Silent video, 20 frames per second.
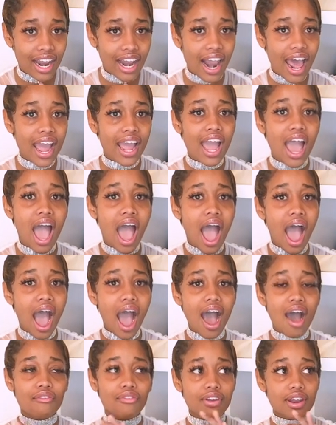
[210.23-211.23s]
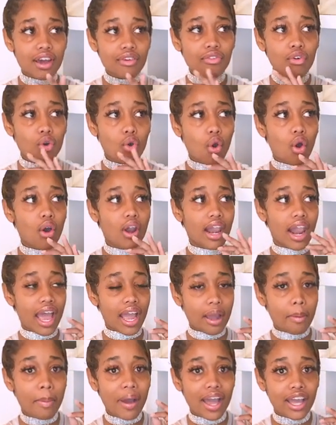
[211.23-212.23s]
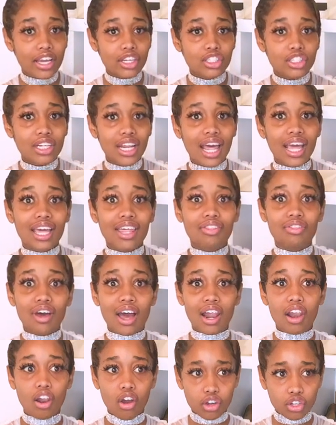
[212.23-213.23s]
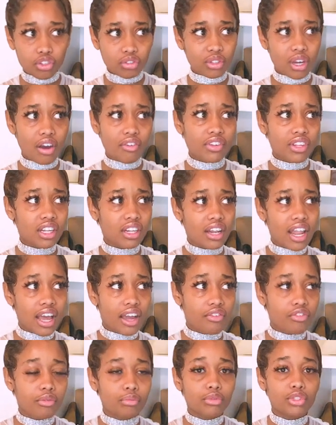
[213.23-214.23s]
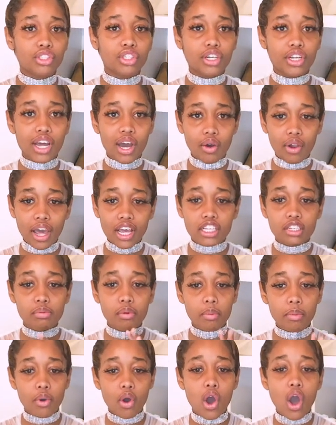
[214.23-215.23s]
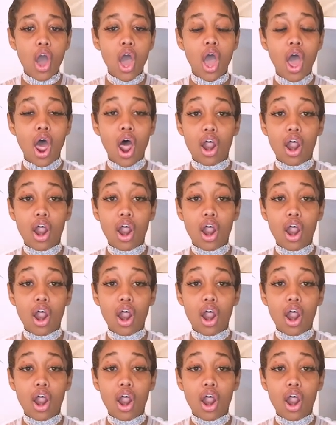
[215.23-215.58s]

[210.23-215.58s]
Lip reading: Like I've never got like packaging like that luxury other than like from Chanel, like, as a proper